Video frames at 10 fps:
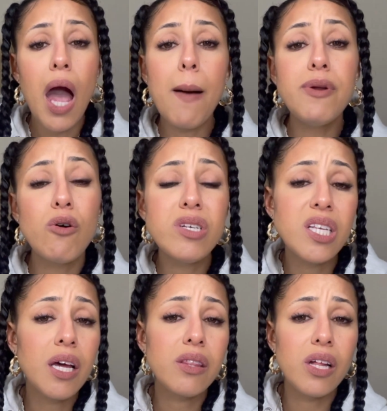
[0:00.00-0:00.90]

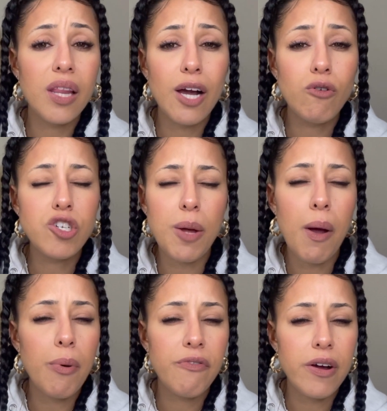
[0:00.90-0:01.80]
noticing the language that my
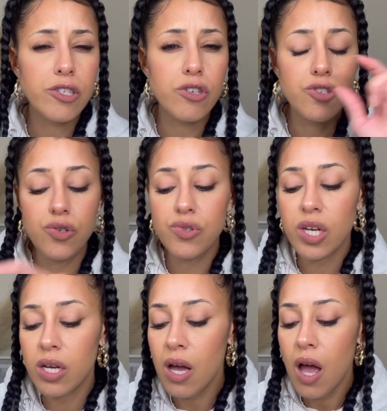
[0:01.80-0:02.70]
professor is
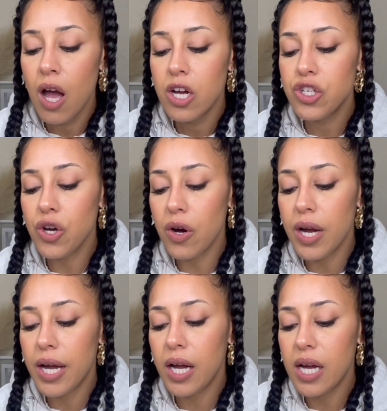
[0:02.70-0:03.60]
using
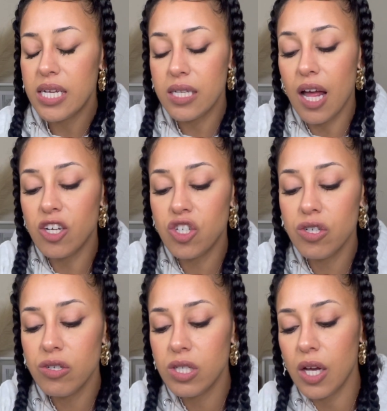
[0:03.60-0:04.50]
during his
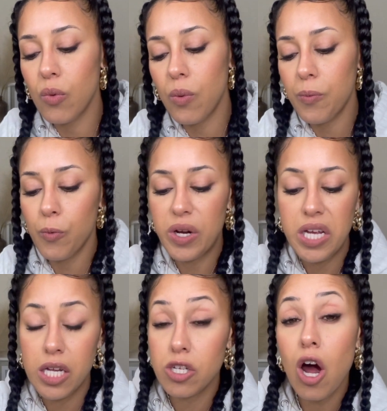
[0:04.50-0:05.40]
lectures, like when
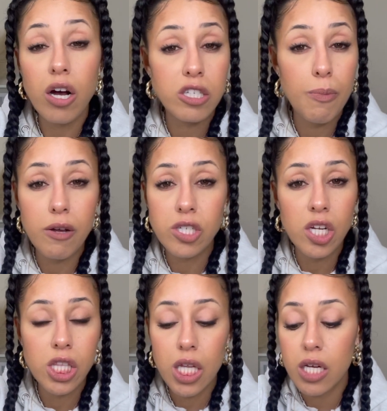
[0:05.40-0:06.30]
he talks about
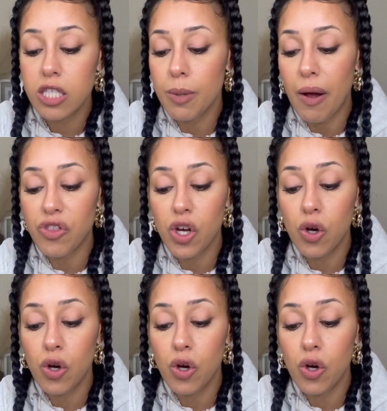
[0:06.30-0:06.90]
certain things about